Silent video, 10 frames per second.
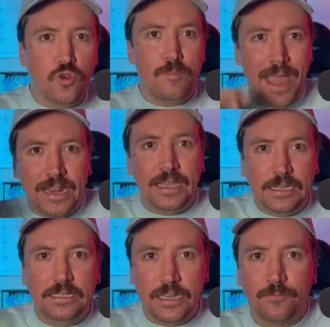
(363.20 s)

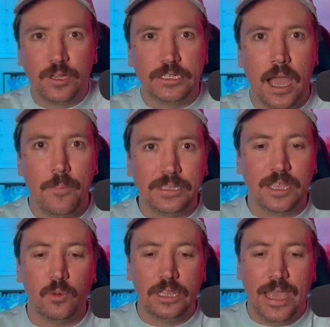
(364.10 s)
many different topics.
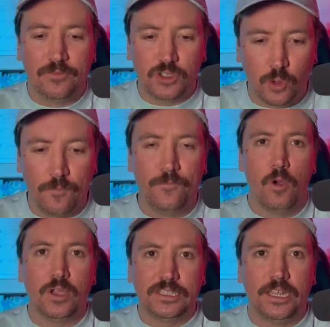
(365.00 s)
I really have to sort of
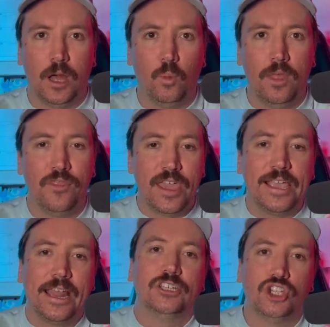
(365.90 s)
focus in on one
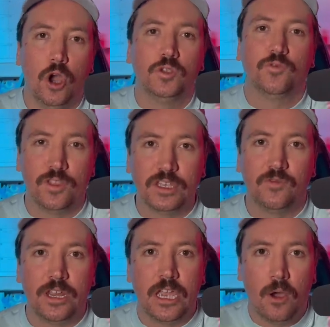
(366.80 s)
thing, and I chose for this
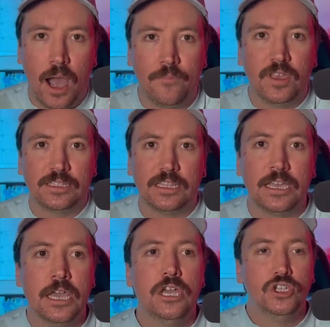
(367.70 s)
video,
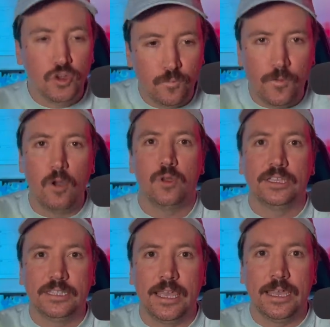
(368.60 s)
obviously, to
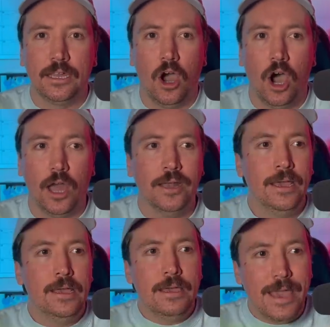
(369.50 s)
focus in on
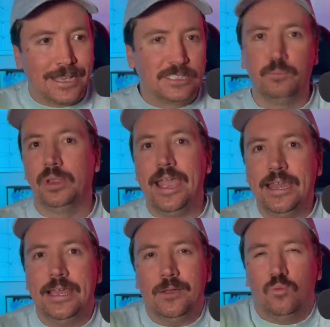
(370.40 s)

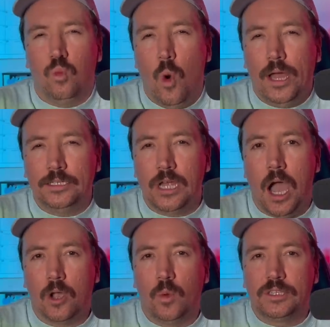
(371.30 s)
explaining what
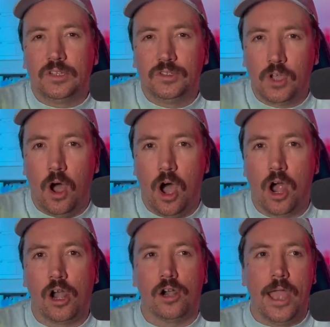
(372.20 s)
dog whistles
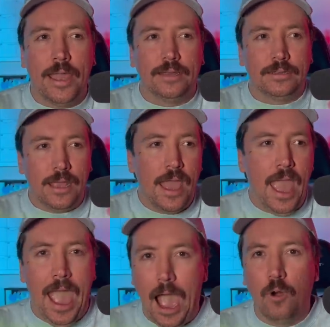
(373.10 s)
are and
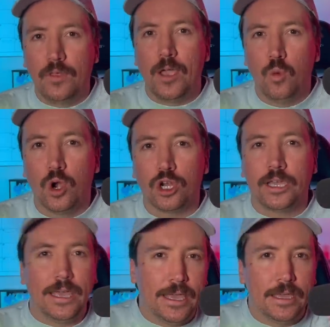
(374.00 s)
how they
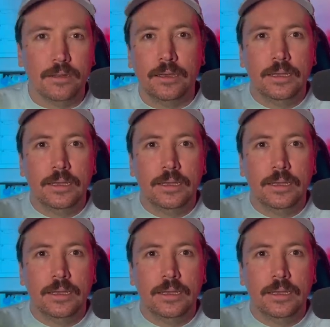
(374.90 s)
work in